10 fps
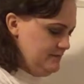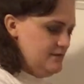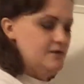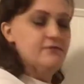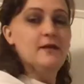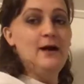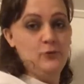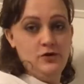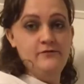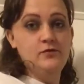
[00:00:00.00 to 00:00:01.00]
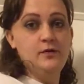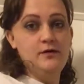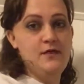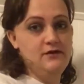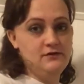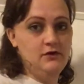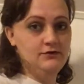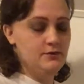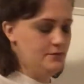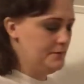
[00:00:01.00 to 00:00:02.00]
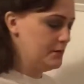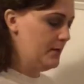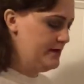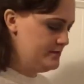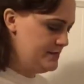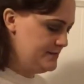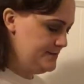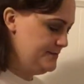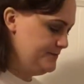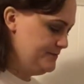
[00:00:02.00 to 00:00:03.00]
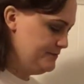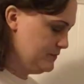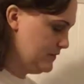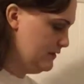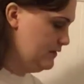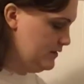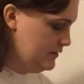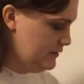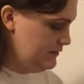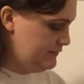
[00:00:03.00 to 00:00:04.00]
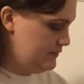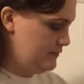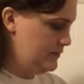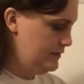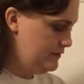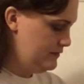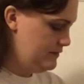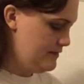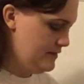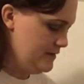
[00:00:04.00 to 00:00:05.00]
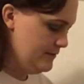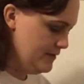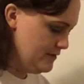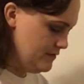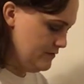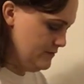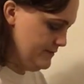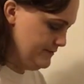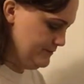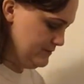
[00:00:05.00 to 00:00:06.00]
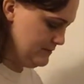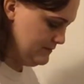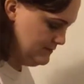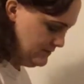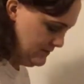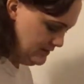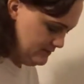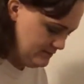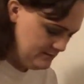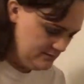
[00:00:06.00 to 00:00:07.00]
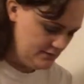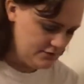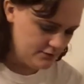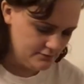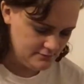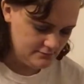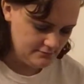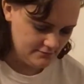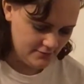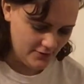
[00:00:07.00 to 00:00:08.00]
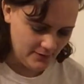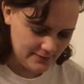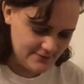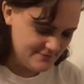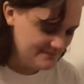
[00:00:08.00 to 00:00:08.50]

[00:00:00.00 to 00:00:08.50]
Get flour everywhere. That is also a requirement. So there we go. There you go, Ollie.